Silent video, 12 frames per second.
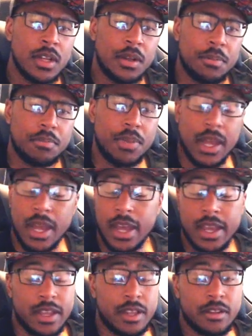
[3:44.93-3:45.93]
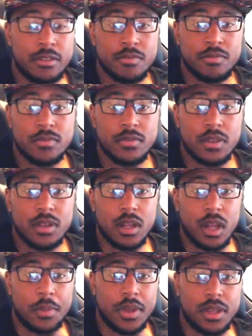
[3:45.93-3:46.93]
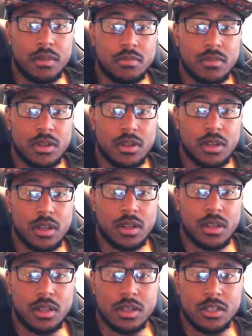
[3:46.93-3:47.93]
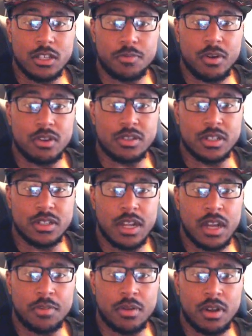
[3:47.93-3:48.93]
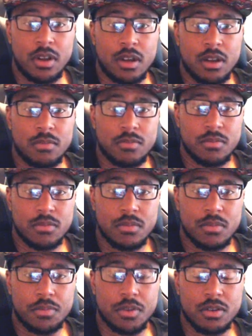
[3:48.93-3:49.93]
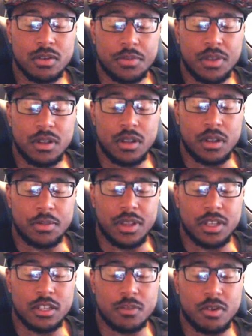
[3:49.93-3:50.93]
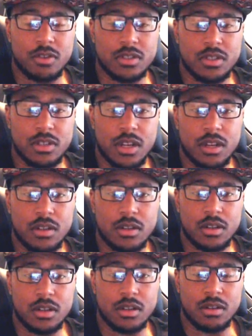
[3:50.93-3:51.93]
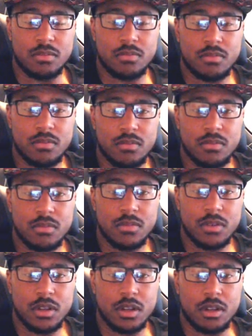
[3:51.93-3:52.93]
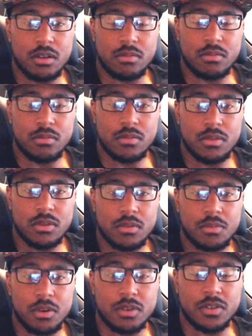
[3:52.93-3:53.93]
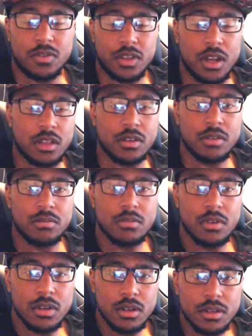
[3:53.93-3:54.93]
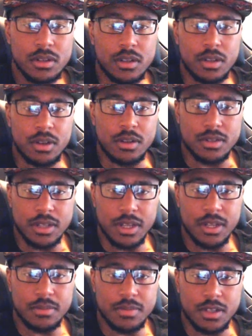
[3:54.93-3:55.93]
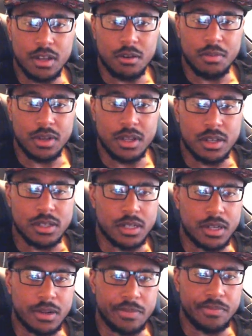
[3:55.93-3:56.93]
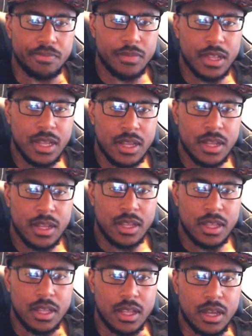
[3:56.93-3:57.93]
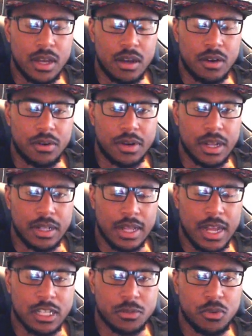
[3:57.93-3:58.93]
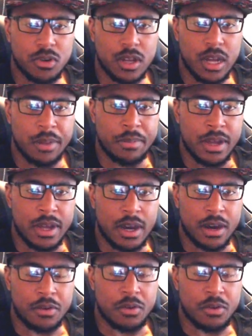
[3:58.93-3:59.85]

But hey, I mean, at least this person's not, at least this person's not a, you know, person of color. You know what I'm saying? So, because, yeah, on that last Mortal Kombat, I don't know